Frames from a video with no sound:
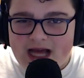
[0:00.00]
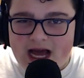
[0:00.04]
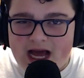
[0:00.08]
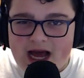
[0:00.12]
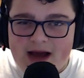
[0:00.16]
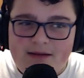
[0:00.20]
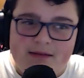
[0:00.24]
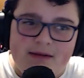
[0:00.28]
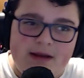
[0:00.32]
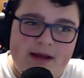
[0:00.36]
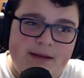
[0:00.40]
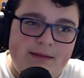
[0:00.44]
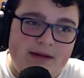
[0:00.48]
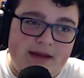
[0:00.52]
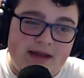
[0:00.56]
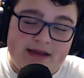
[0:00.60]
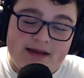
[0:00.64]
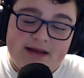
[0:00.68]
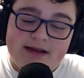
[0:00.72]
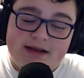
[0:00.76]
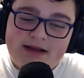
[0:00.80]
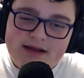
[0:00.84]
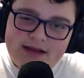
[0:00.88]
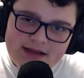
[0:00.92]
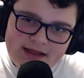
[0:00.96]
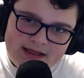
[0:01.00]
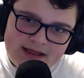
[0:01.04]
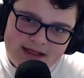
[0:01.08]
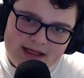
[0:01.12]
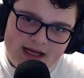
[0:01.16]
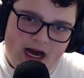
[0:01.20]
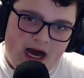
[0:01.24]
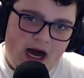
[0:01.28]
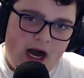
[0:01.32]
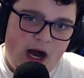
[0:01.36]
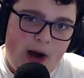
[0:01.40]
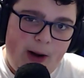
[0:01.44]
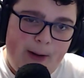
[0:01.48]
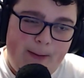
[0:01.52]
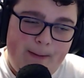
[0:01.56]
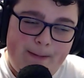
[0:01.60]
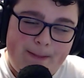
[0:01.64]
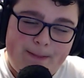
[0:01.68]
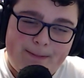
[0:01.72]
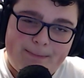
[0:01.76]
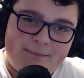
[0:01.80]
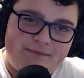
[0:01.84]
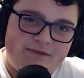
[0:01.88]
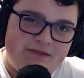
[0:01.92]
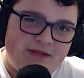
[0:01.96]
I'm, I mean, um,
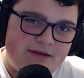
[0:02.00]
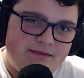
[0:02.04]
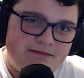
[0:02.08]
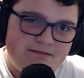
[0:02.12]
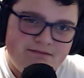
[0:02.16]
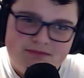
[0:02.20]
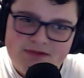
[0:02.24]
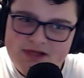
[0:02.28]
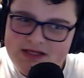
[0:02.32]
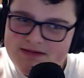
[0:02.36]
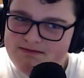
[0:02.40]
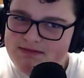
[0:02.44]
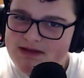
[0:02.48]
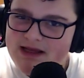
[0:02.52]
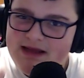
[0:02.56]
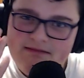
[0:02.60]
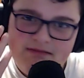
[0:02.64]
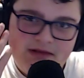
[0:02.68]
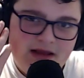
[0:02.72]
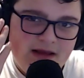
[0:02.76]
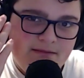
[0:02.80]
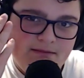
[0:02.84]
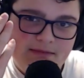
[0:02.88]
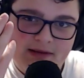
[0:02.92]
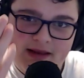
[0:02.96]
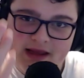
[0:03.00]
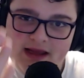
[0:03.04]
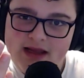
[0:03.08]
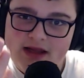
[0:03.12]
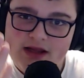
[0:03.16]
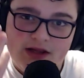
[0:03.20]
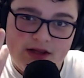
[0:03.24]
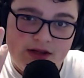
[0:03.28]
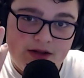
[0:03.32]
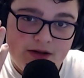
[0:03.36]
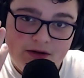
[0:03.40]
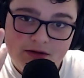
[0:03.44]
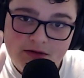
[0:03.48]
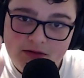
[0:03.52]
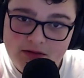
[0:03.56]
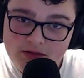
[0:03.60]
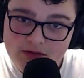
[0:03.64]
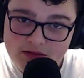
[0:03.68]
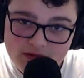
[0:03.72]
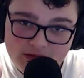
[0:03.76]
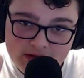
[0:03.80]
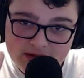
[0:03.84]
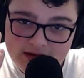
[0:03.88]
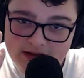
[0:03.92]
just being being being you,